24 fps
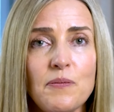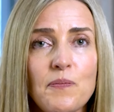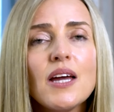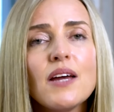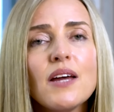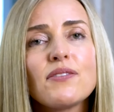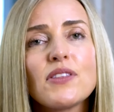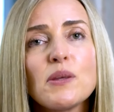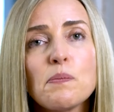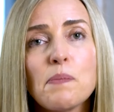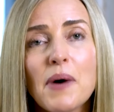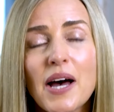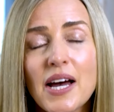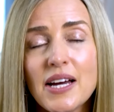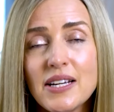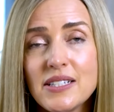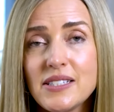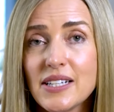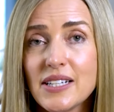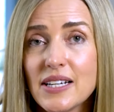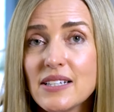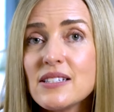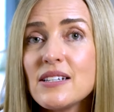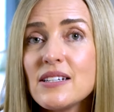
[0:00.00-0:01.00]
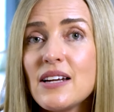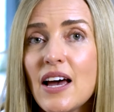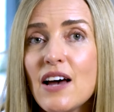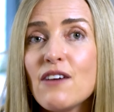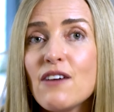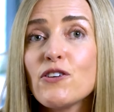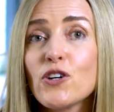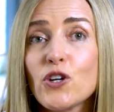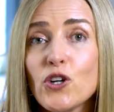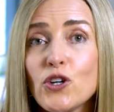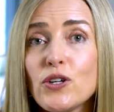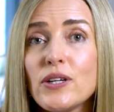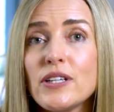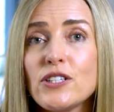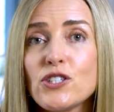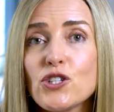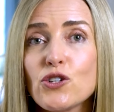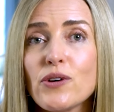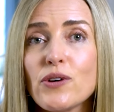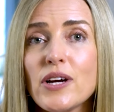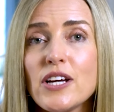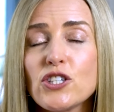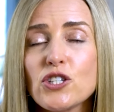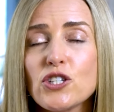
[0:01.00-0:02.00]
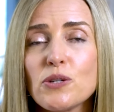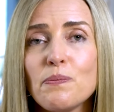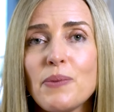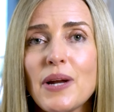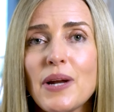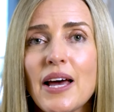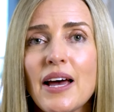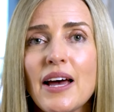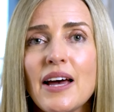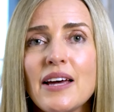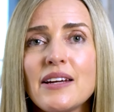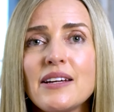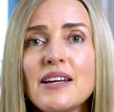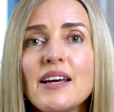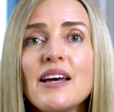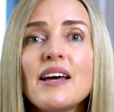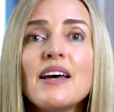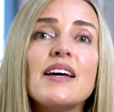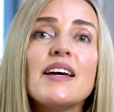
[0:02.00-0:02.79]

If the buyer doesn't have a good integration plan,